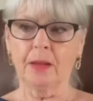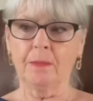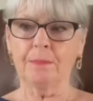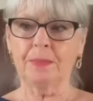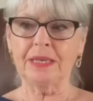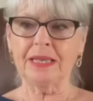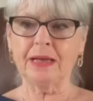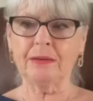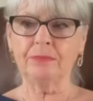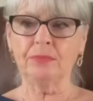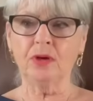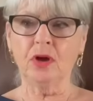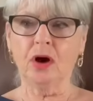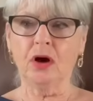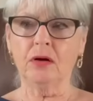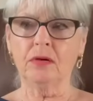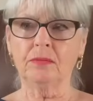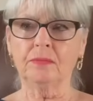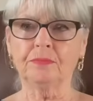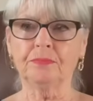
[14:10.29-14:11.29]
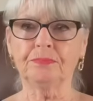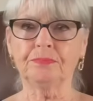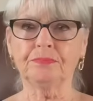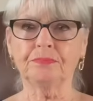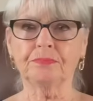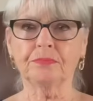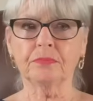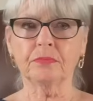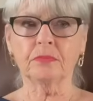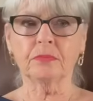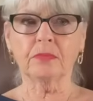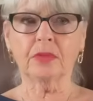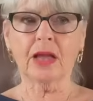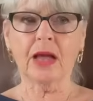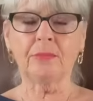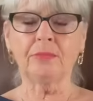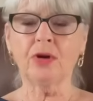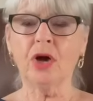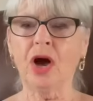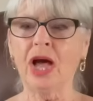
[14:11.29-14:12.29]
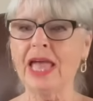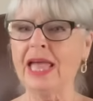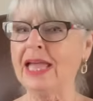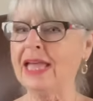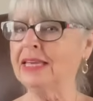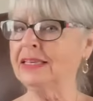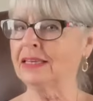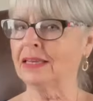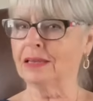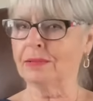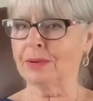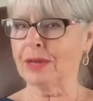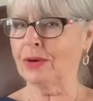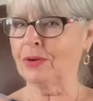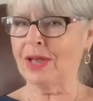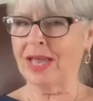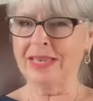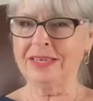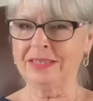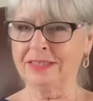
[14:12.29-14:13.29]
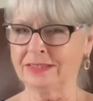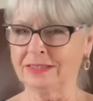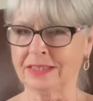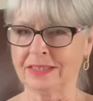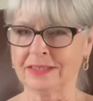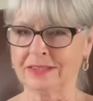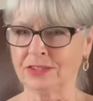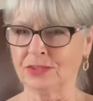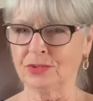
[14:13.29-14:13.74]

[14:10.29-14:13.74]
But I'm not anal about anything.